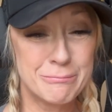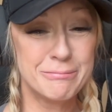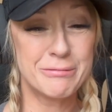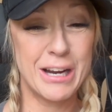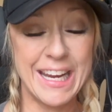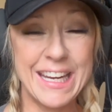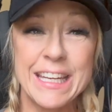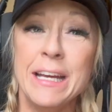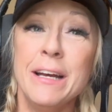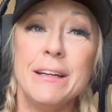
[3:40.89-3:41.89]

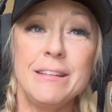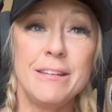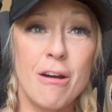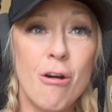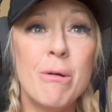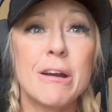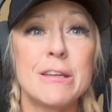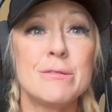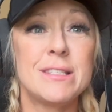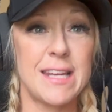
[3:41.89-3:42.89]
Right? Know where
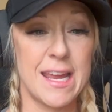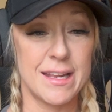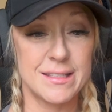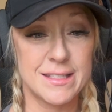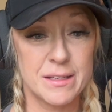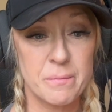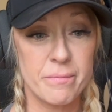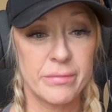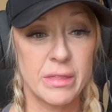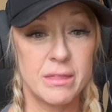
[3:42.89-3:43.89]
you stand.
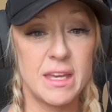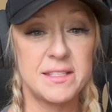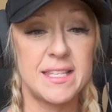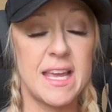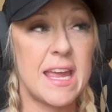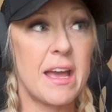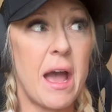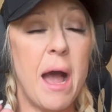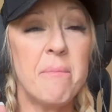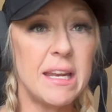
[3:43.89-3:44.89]
They say,
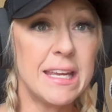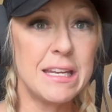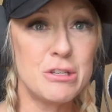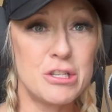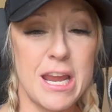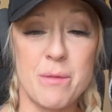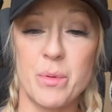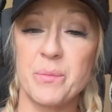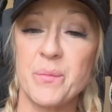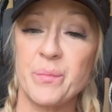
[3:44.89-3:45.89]
I'm going to get in
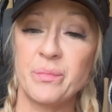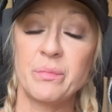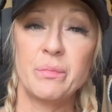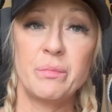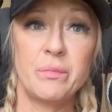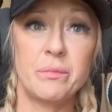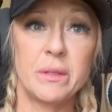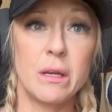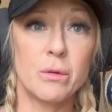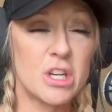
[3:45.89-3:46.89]
shape, but
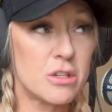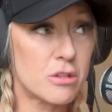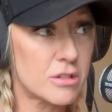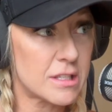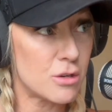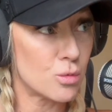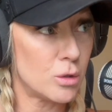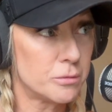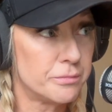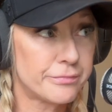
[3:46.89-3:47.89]
they don't change their
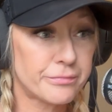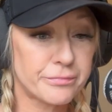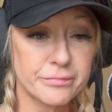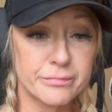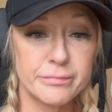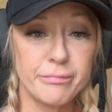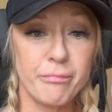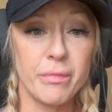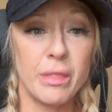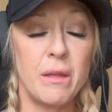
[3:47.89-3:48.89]
schedule.
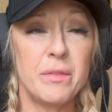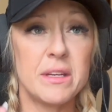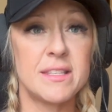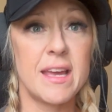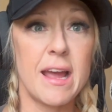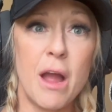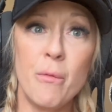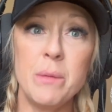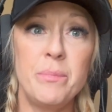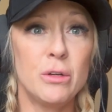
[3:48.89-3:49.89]
They say, I
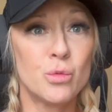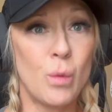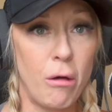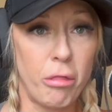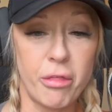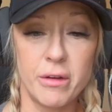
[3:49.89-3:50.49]
want to build wealth,